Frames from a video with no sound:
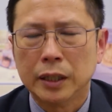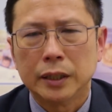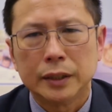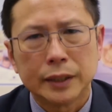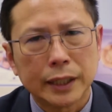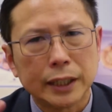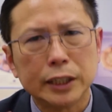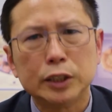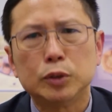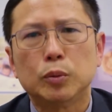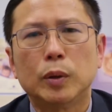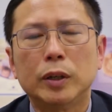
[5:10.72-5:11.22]

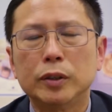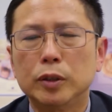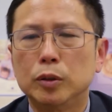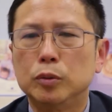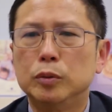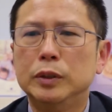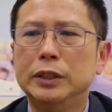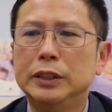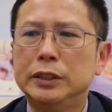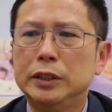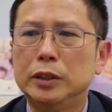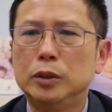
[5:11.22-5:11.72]
That is one of the
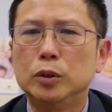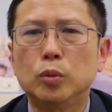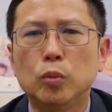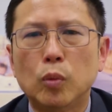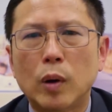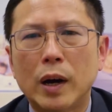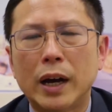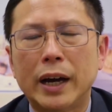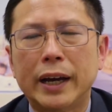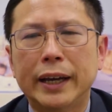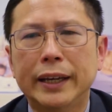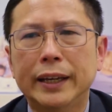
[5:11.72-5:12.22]
reasons
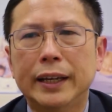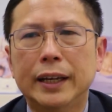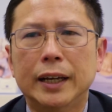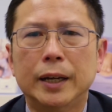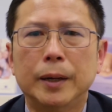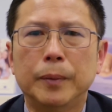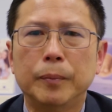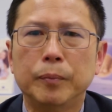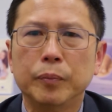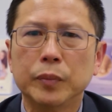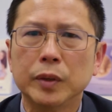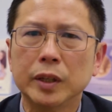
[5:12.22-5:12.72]
why
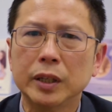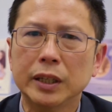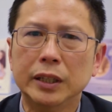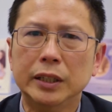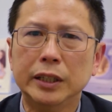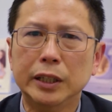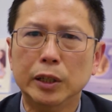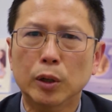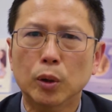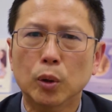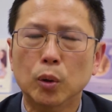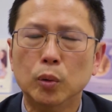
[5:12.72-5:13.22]
um, in
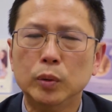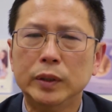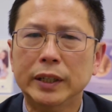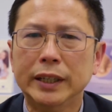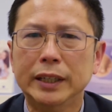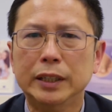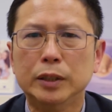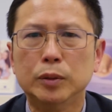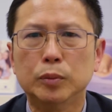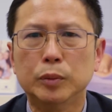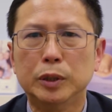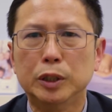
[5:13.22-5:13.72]
the old
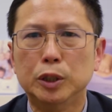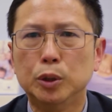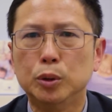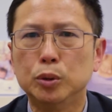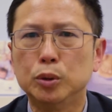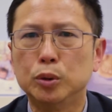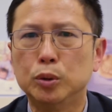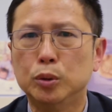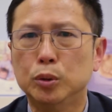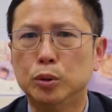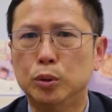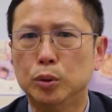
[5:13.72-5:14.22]
days we
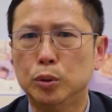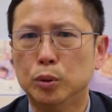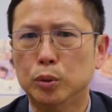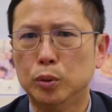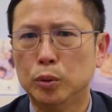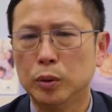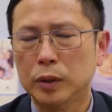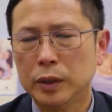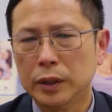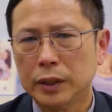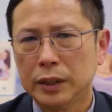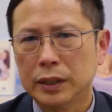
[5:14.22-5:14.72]
used to
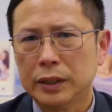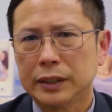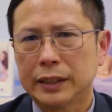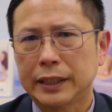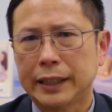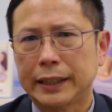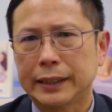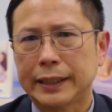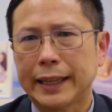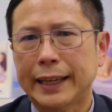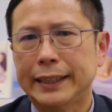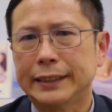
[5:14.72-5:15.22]
do
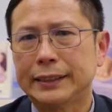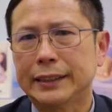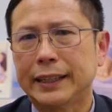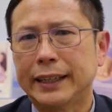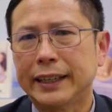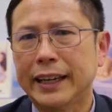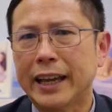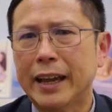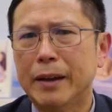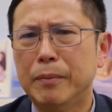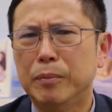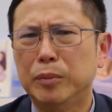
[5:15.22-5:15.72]
tests
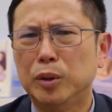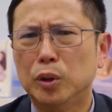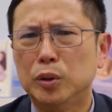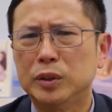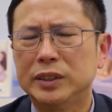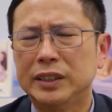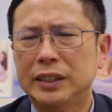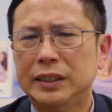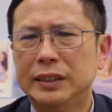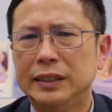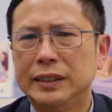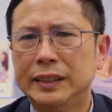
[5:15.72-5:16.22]
like
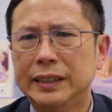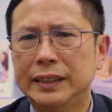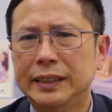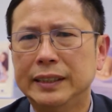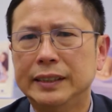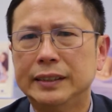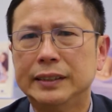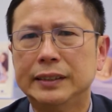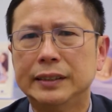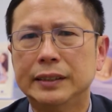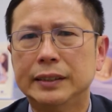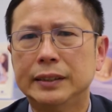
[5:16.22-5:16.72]

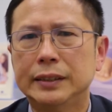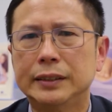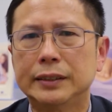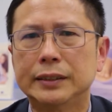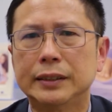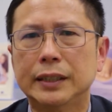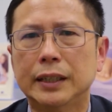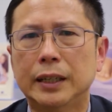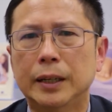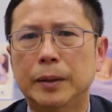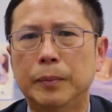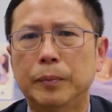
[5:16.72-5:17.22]
amniocentesis
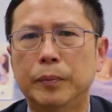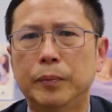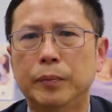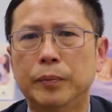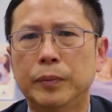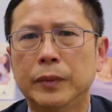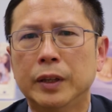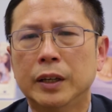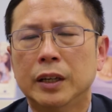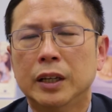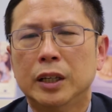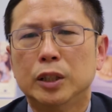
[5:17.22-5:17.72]
um,
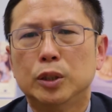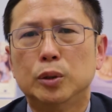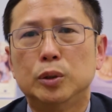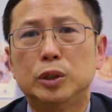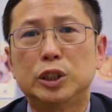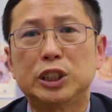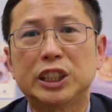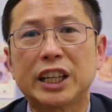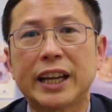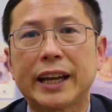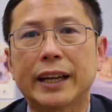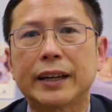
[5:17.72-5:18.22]
to
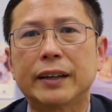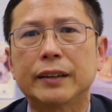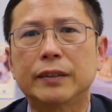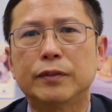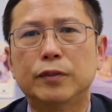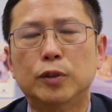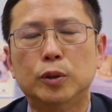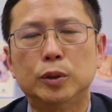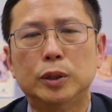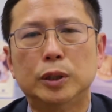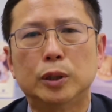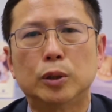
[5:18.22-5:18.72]
check
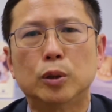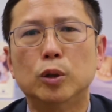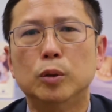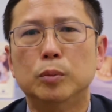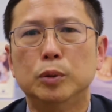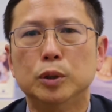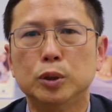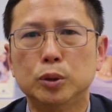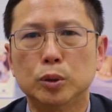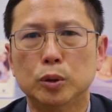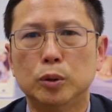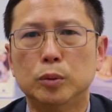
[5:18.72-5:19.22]
for the
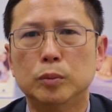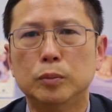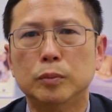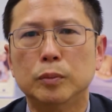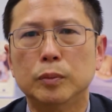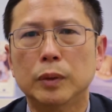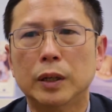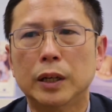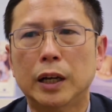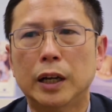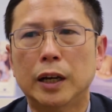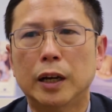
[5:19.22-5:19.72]

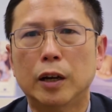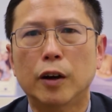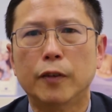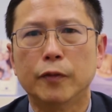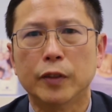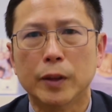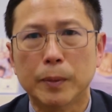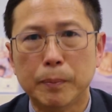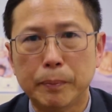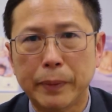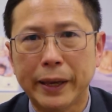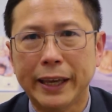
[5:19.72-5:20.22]
chromosome uh, of
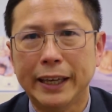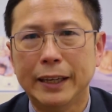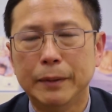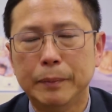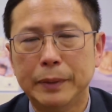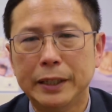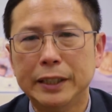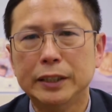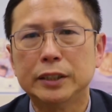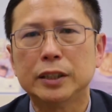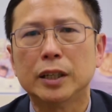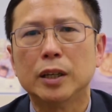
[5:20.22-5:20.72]
the
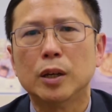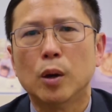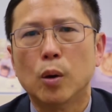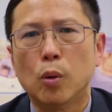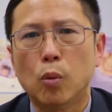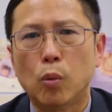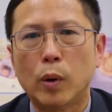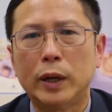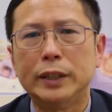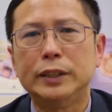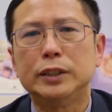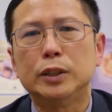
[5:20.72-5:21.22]
babies
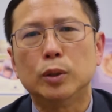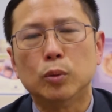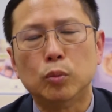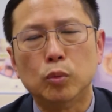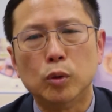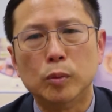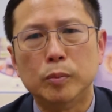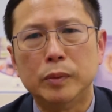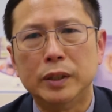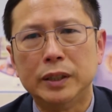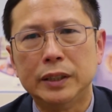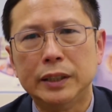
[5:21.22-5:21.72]
once a
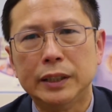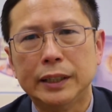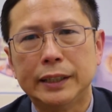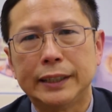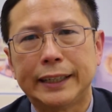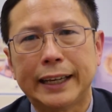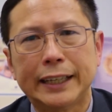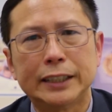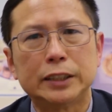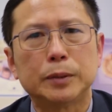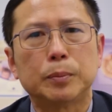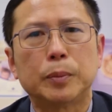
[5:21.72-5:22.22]
woman
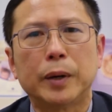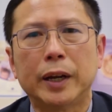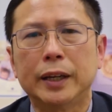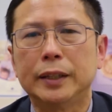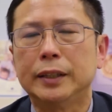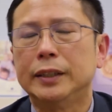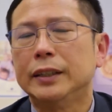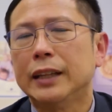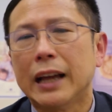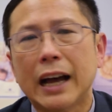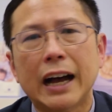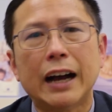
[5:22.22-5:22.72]
gets
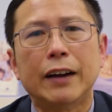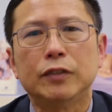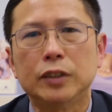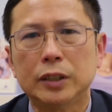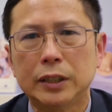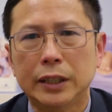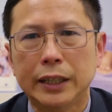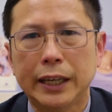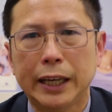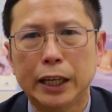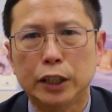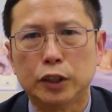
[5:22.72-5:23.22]
pregnant after
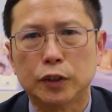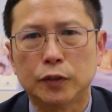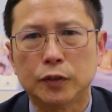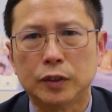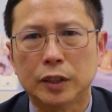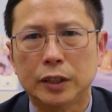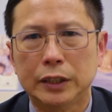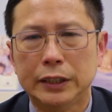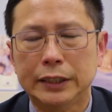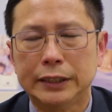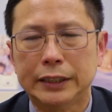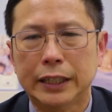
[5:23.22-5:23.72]
the age of
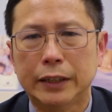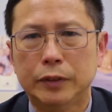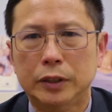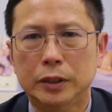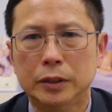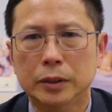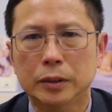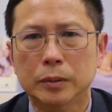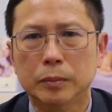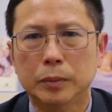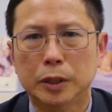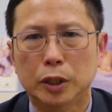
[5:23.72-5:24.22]

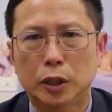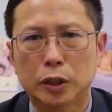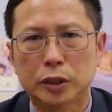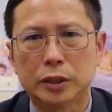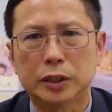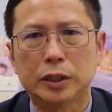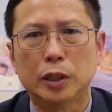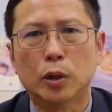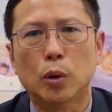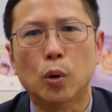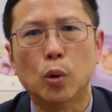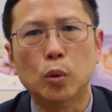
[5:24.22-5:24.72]
37 because
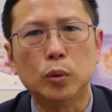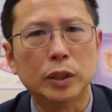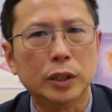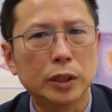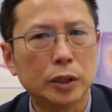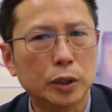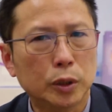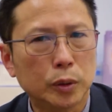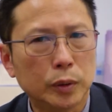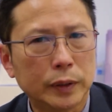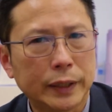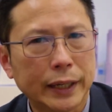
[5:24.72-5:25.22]
the older
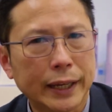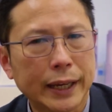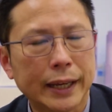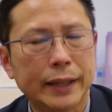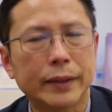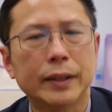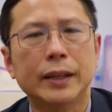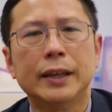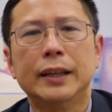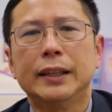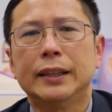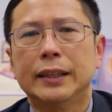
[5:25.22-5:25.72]
you
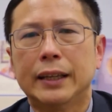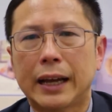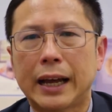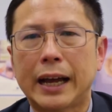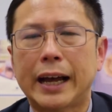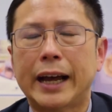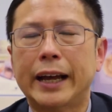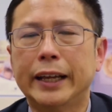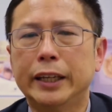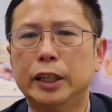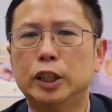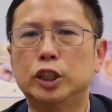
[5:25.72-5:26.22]
get the
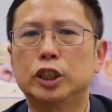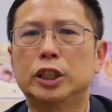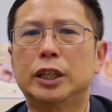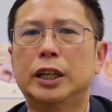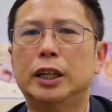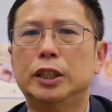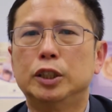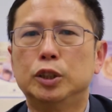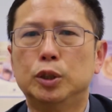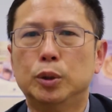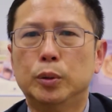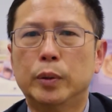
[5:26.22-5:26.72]
higher
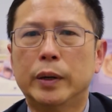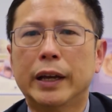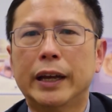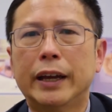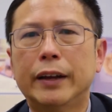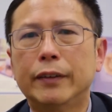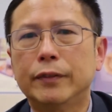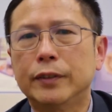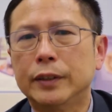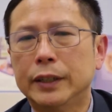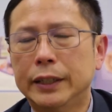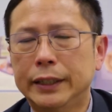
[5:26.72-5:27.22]
chance you'll
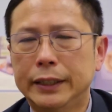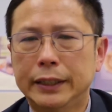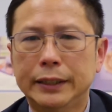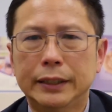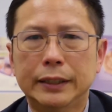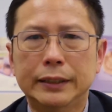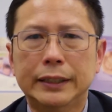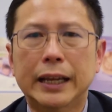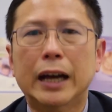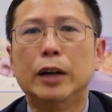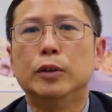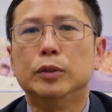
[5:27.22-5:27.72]
have a
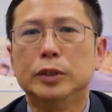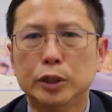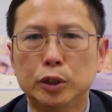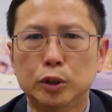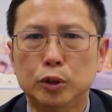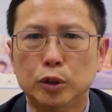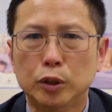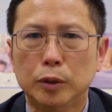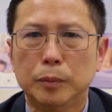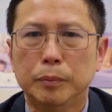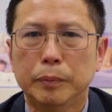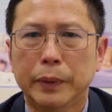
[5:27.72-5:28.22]
down
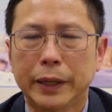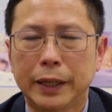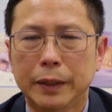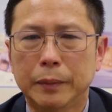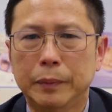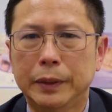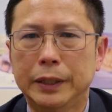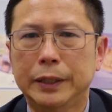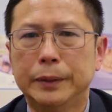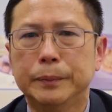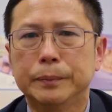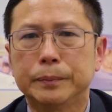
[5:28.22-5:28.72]
syndrome
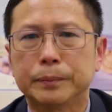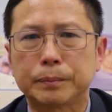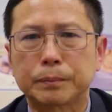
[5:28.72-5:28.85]
baby